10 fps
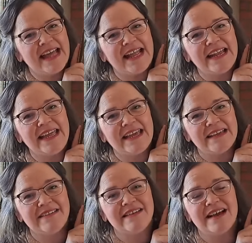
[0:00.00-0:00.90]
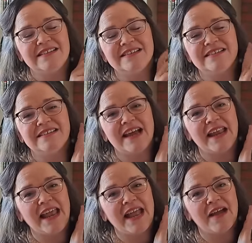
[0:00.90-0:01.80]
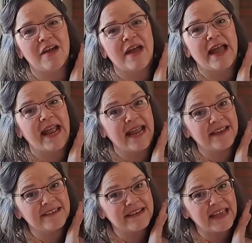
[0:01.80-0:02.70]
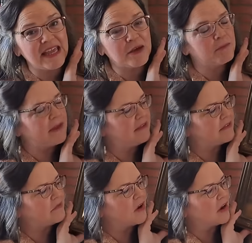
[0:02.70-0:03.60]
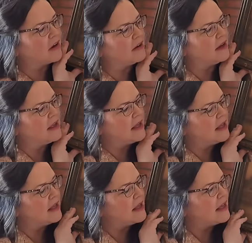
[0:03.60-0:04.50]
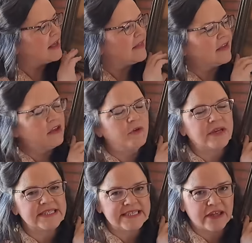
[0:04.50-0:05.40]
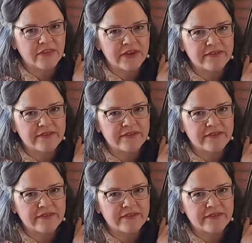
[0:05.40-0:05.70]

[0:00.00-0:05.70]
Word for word: It is a stunning antique piece of art. You can tell that